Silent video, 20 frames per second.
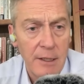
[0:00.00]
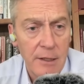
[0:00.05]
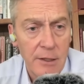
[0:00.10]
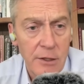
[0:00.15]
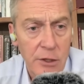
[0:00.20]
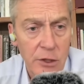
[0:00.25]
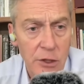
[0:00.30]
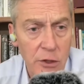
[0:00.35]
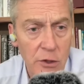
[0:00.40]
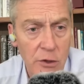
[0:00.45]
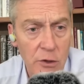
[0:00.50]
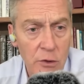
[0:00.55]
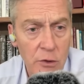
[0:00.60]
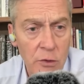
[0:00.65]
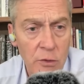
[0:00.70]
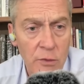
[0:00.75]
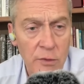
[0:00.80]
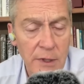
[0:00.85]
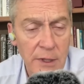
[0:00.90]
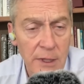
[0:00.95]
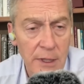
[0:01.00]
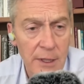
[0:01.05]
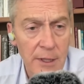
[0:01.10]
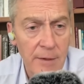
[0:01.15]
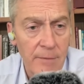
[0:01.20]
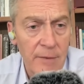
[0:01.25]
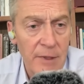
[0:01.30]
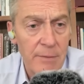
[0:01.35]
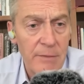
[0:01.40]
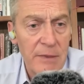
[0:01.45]
to
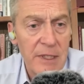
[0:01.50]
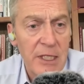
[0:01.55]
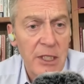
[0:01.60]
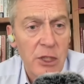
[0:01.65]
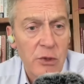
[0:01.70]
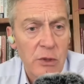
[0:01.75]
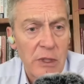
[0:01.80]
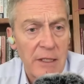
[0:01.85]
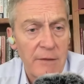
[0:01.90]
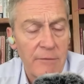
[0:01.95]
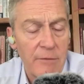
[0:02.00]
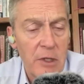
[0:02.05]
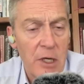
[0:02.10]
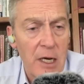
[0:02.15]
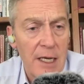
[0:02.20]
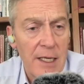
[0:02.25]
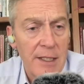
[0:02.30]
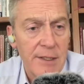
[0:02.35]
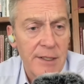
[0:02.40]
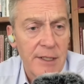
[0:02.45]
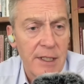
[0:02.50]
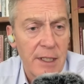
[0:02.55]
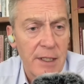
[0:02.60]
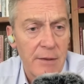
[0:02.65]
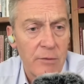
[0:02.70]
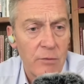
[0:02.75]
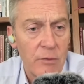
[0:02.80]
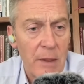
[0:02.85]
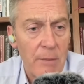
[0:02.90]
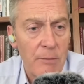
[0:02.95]
the administrative costs that
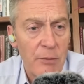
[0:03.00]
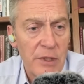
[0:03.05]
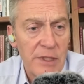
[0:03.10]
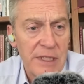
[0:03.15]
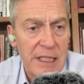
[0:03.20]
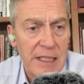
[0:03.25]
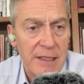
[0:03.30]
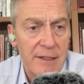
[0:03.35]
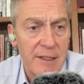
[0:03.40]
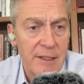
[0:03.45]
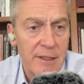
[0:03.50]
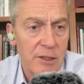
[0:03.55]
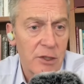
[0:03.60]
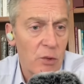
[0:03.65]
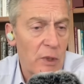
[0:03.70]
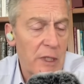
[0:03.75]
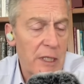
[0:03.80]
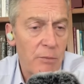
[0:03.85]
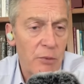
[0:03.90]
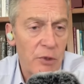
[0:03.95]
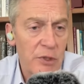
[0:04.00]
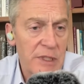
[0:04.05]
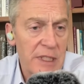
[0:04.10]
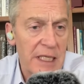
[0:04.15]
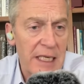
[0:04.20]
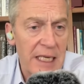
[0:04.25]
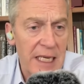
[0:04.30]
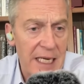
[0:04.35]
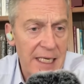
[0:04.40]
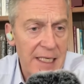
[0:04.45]
represent the
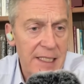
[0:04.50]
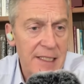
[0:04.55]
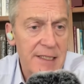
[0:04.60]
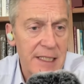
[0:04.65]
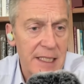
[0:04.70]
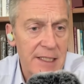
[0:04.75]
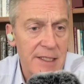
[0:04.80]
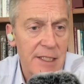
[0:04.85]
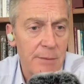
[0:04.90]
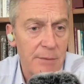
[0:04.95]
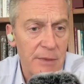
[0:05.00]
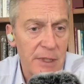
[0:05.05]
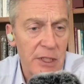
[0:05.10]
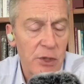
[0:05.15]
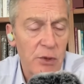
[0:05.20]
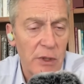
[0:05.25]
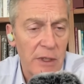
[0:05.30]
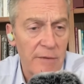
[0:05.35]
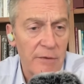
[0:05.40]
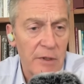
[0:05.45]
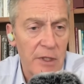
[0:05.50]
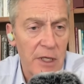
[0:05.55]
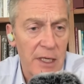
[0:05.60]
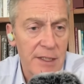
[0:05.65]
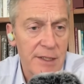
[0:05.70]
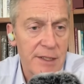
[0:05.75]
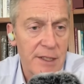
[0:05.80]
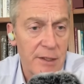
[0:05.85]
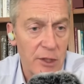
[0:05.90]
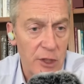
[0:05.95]
20% excess administrative
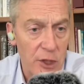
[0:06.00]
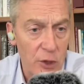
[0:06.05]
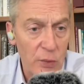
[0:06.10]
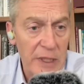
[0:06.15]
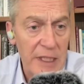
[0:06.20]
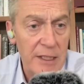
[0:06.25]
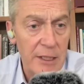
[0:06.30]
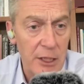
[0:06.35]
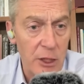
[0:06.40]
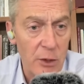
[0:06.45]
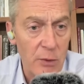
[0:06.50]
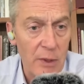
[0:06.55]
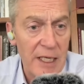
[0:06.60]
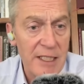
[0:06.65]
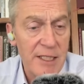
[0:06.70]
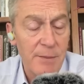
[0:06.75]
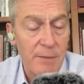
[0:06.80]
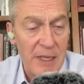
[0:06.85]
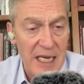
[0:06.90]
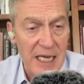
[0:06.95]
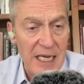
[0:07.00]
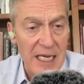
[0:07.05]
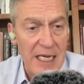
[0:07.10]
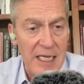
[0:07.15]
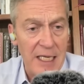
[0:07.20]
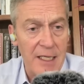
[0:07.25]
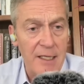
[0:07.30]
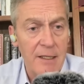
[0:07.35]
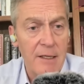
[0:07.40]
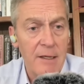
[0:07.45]
costs that we in the US
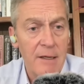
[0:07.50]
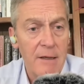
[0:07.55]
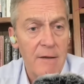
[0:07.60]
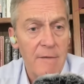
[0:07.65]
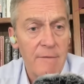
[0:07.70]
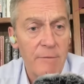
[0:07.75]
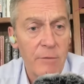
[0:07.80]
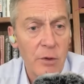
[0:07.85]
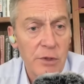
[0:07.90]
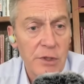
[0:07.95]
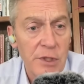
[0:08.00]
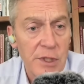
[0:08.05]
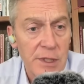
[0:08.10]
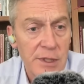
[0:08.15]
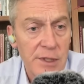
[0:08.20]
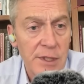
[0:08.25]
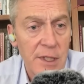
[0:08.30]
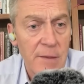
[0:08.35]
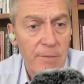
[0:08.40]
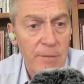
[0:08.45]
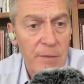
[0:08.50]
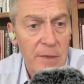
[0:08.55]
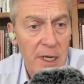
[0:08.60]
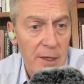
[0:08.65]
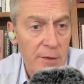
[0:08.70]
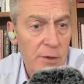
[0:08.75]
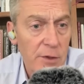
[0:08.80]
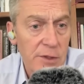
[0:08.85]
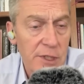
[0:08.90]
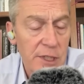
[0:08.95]
pay versus
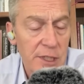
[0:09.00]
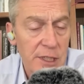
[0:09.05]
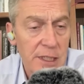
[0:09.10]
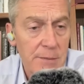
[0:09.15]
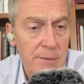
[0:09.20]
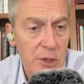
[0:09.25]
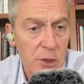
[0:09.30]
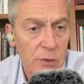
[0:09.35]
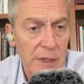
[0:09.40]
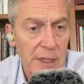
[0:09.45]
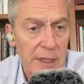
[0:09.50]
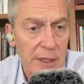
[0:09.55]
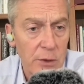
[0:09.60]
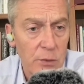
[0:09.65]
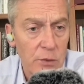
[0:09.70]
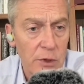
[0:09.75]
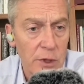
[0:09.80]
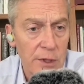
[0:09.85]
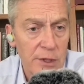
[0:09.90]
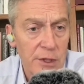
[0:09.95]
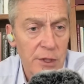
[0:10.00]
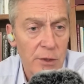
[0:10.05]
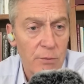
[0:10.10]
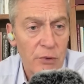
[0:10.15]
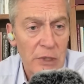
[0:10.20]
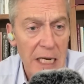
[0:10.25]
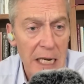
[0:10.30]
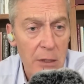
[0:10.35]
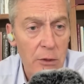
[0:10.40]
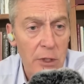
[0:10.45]
other systems around the world. So
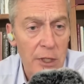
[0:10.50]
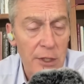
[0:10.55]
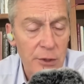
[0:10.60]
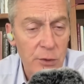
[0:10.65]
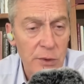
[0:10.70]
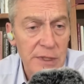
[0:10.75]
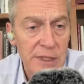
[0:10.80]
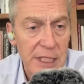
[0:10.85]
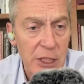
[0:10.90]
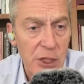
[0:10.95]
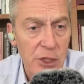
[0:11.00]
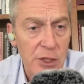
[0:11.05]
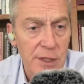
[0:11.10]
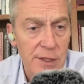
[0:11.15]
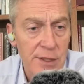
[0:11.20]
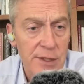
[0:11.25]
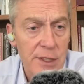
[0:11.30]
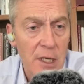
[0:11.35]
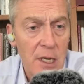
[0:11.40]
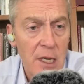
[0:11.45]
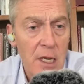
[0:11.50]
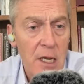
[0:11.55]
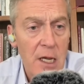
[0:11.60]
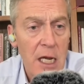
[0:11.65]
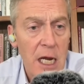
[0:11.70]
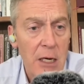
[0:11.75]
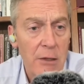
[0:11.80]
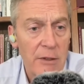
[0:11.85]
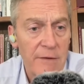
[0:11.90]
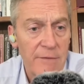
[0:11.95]
prior authorizations
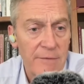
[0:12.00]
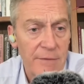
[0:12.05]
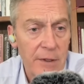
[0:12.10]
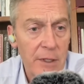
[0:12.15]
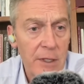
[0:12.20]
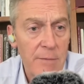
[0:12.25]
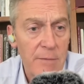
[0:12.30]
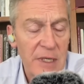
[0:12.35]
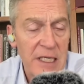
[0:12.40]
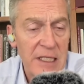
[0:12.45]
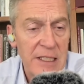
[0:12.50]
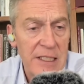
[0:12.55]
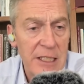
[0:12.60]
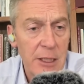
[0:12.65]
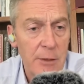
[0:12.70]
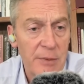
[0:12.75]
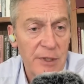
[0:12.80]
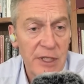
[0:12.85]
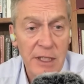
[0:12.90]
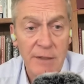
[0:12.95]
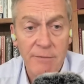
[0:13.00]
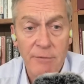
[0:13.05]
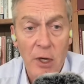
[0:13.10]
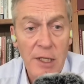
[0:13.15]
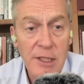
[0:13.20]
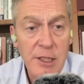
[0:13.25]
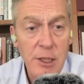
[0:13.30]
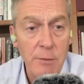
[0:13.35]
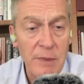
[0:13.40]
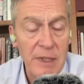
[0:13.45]
are a very big deal, but they've
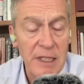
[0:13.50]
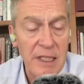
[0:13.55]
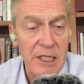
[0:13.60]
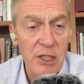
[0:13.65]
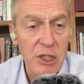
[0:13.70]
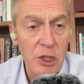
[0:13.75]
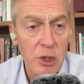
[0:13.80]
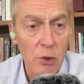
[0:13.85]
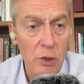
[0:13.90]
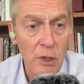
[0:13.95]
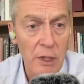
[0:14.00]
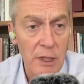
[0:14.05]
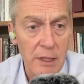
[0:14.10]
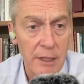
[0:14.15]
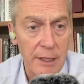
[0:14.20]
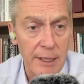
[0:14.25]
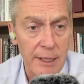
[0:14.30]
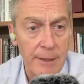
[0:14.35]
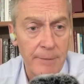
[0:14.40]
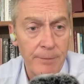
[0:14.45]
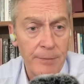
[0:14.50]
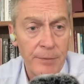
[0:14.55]
also been historically